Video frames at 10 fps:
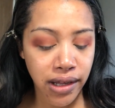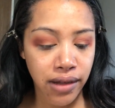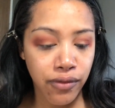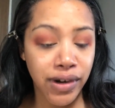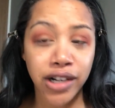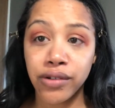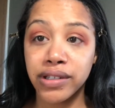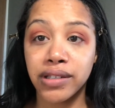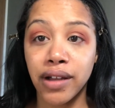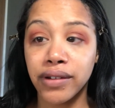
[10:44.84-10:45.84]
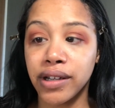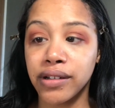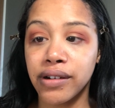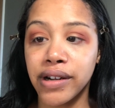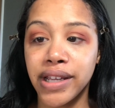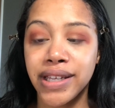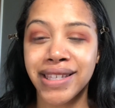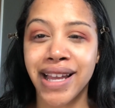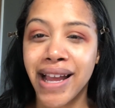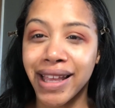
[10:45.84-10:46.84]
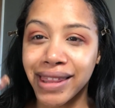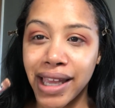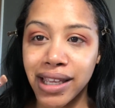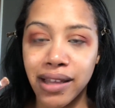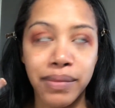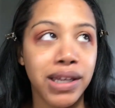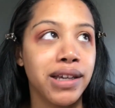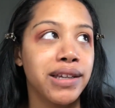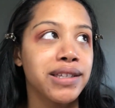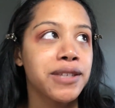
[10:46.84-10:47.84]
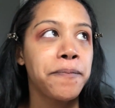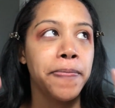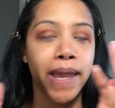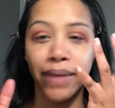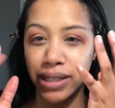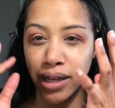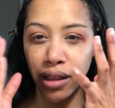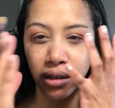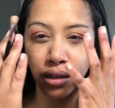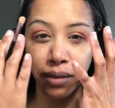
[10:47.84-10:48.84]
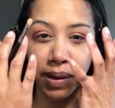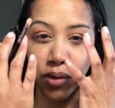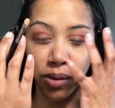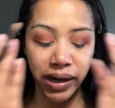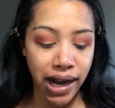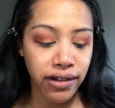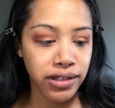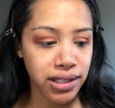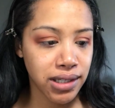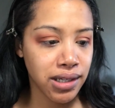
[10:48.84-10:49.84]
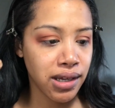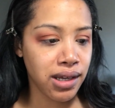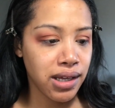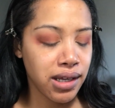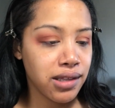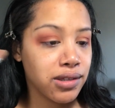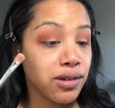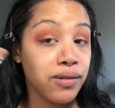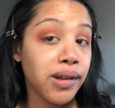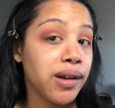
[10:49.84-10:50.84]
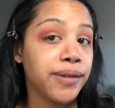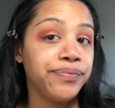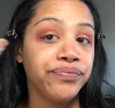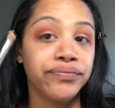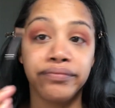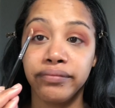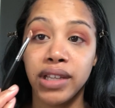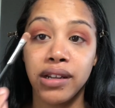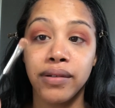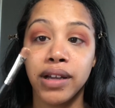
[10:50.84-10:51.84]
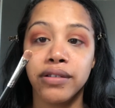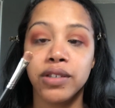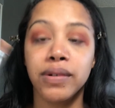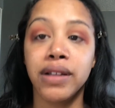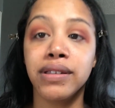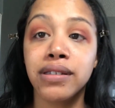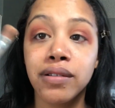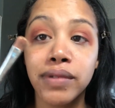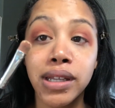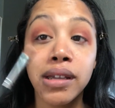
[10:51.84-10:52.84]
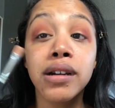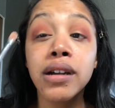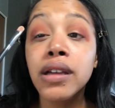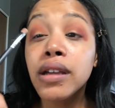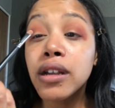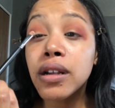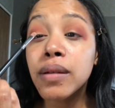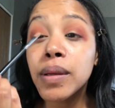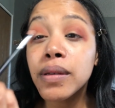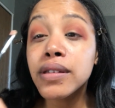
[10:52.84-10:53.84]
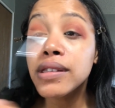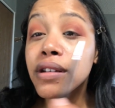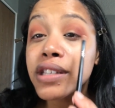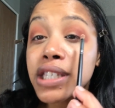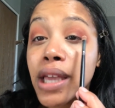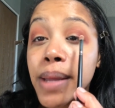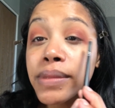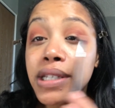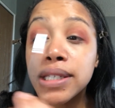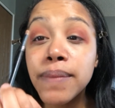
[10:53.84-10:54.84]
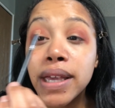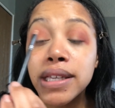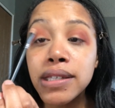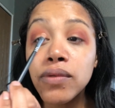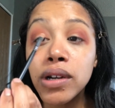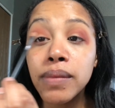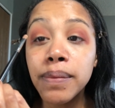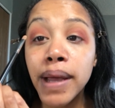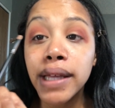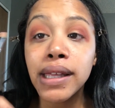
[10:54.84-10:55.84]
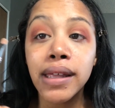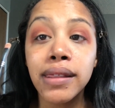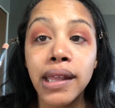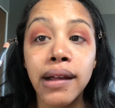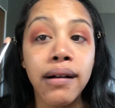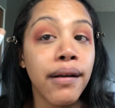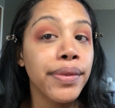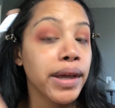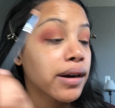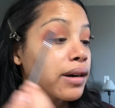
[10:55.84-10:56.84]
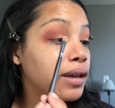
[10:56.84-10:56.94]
When I do a soft cut crease, I like it because it makes the color a little bit more pronounced. And so yeah. And here we go. So we're gonna have this little one here, and you're gonna be, you see all this empty space? We're gonna be packing that on there.